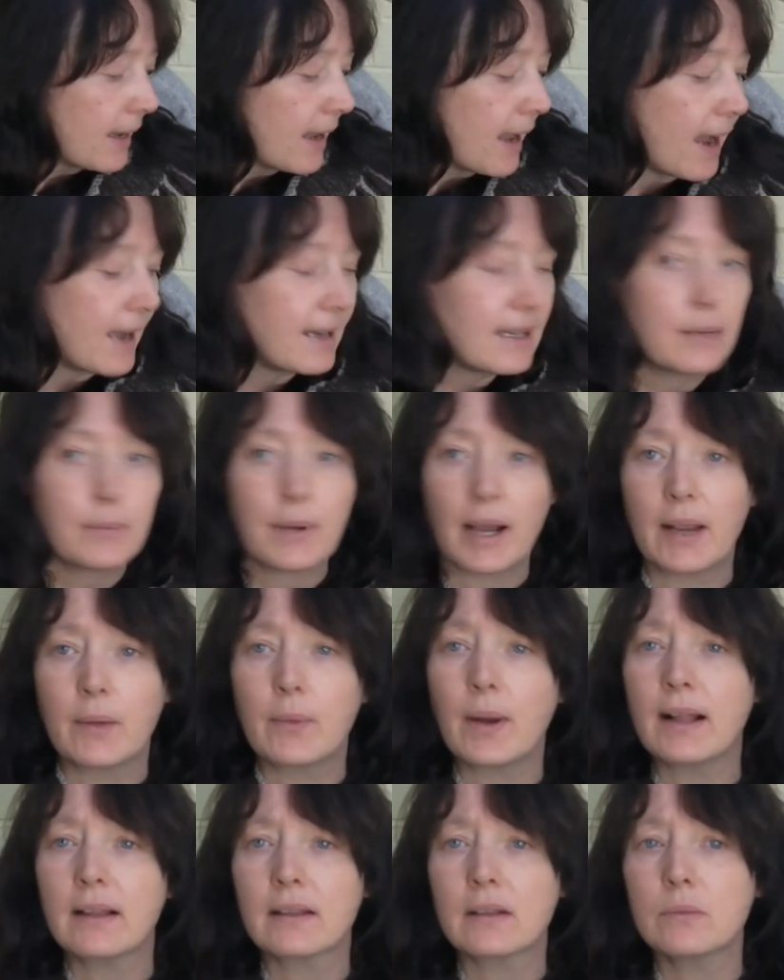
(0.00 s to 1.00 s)
Anyway,
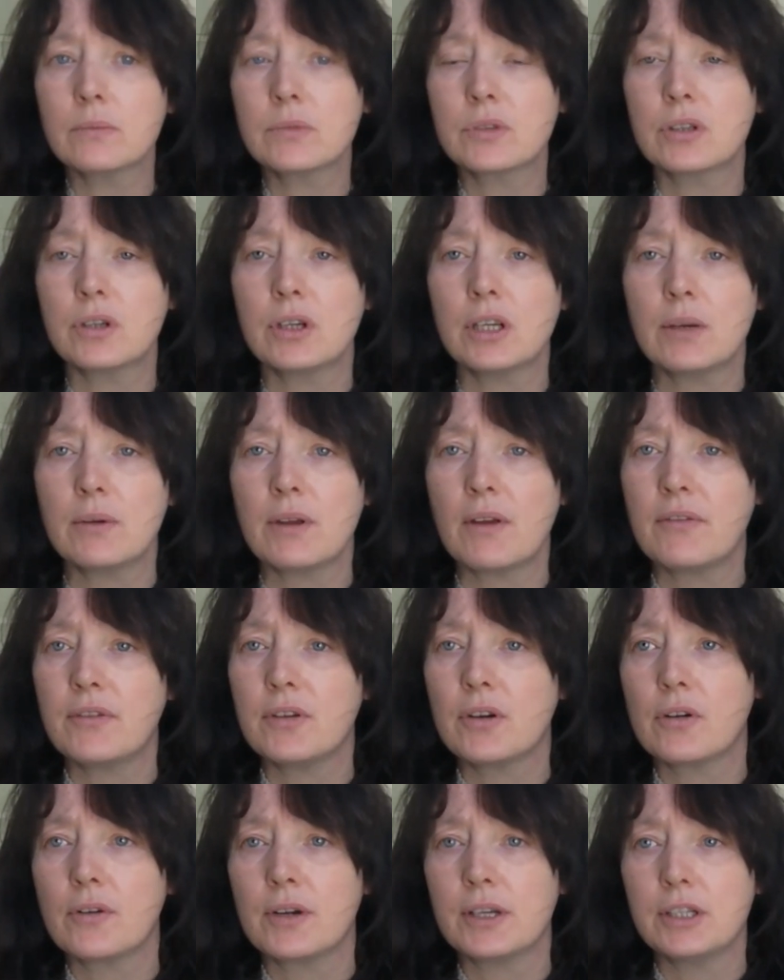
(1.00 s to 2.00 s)
welcome to you if
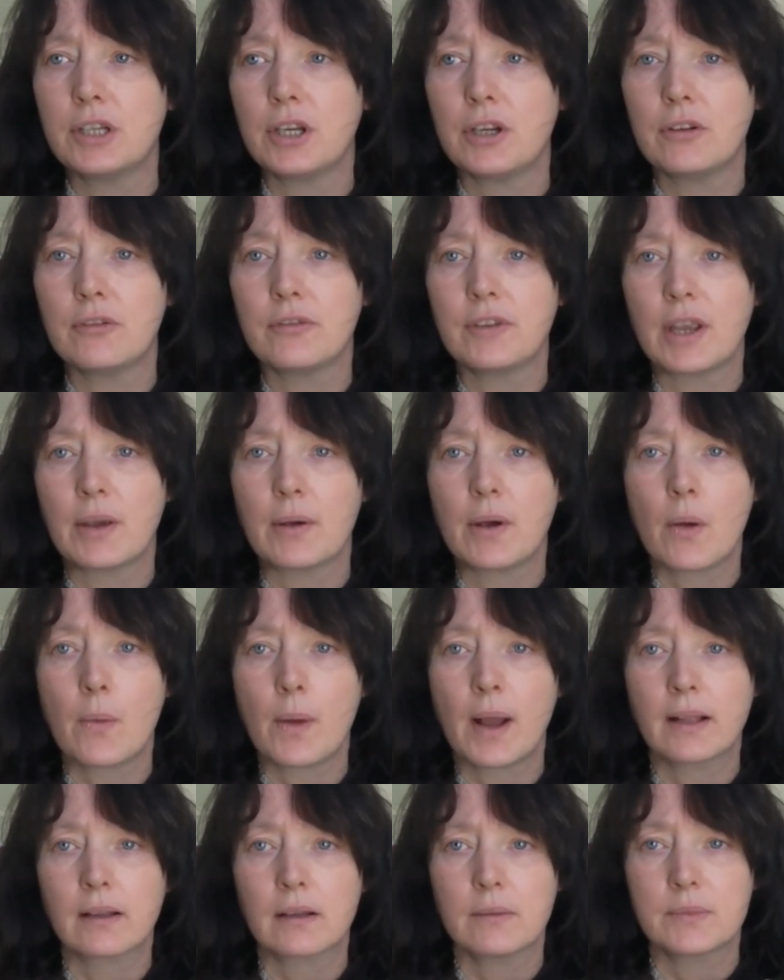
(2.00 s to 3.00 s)
you're a new viewer,
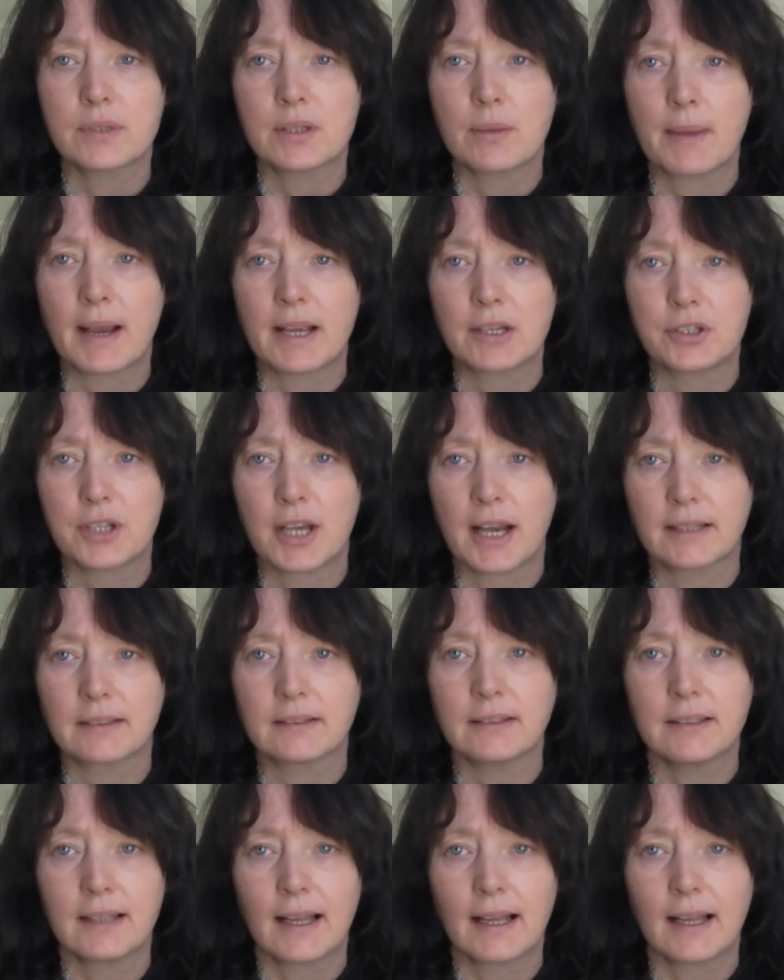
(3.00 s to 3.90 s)
welcome to my channel,